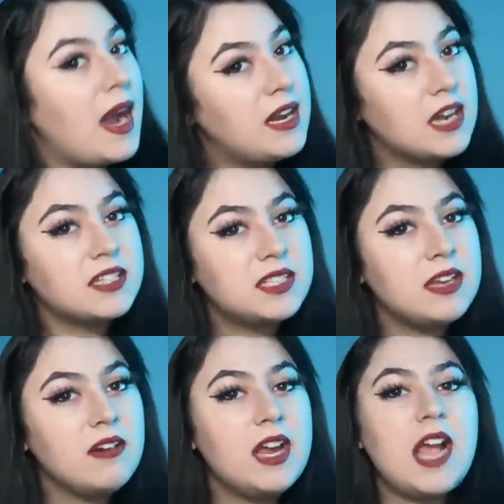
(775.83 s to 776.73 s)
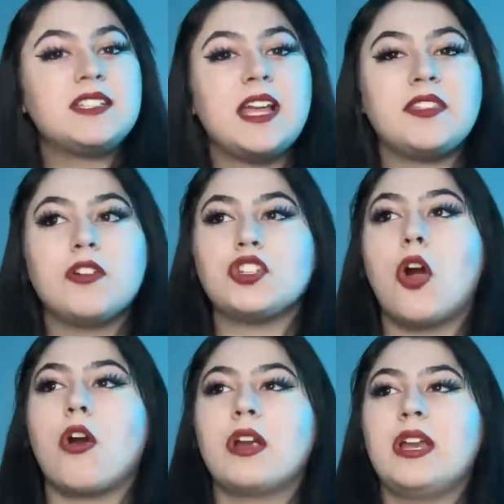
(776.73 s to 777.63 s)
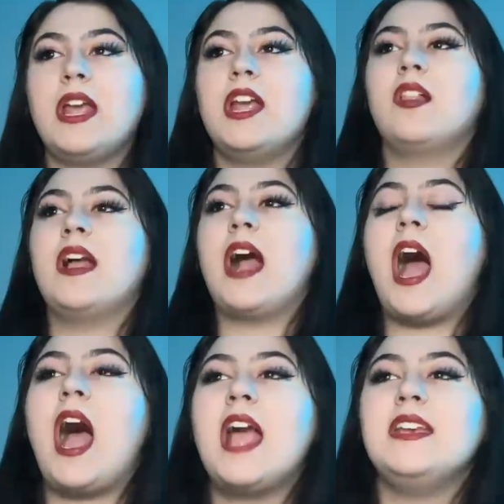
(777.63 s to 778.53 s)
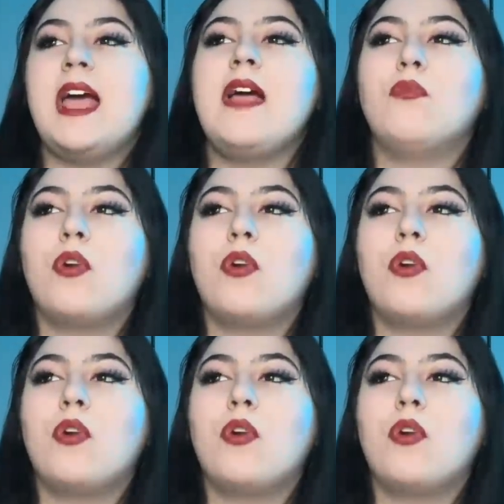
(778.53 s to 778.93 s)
next theory is that they're targeting like high net